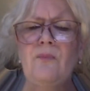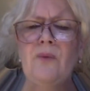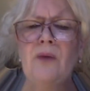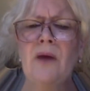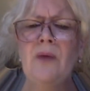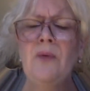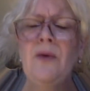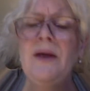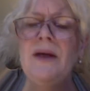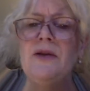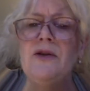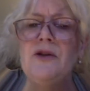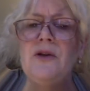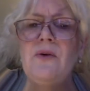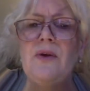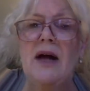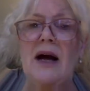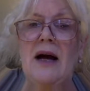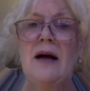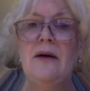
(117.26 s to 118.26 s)
and we can
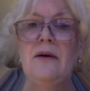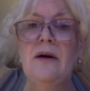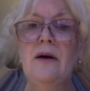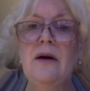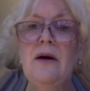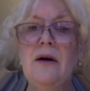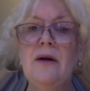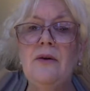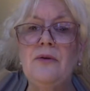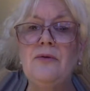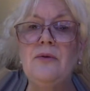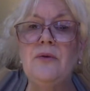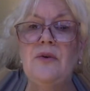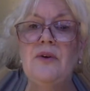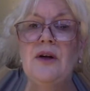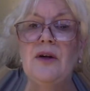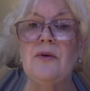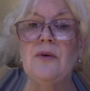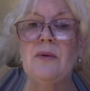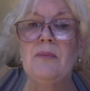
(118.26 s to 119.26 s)
do that through
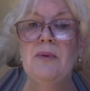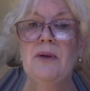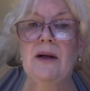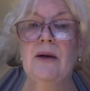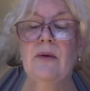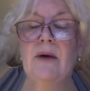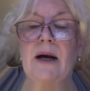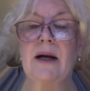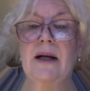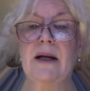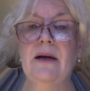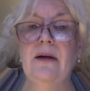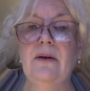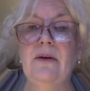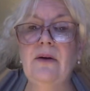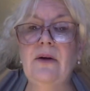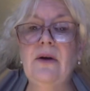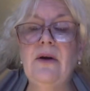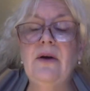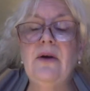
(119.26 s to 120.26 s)
theater and playwriting,
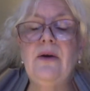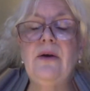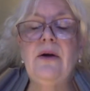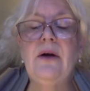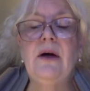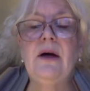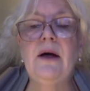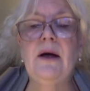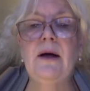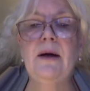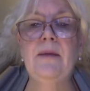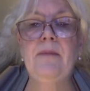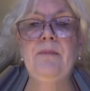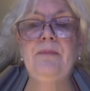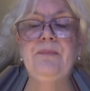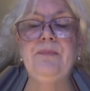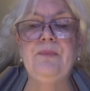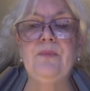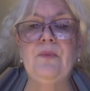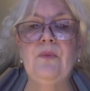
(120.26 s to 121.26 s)
when
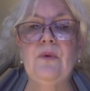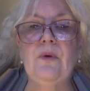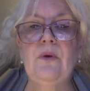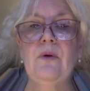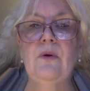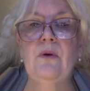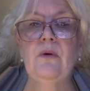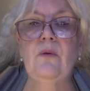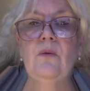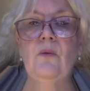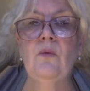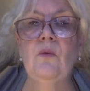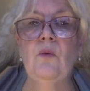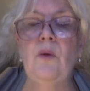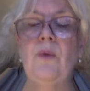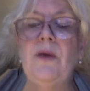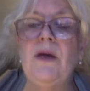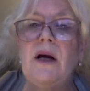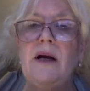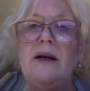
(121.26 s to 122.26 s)

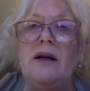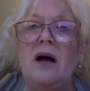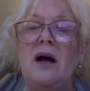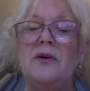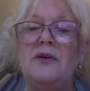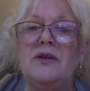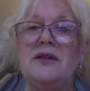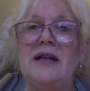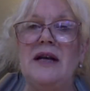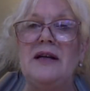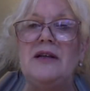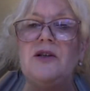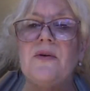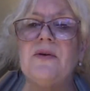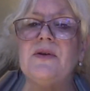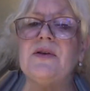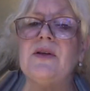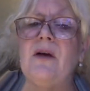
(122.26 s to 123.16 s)
we understand each other's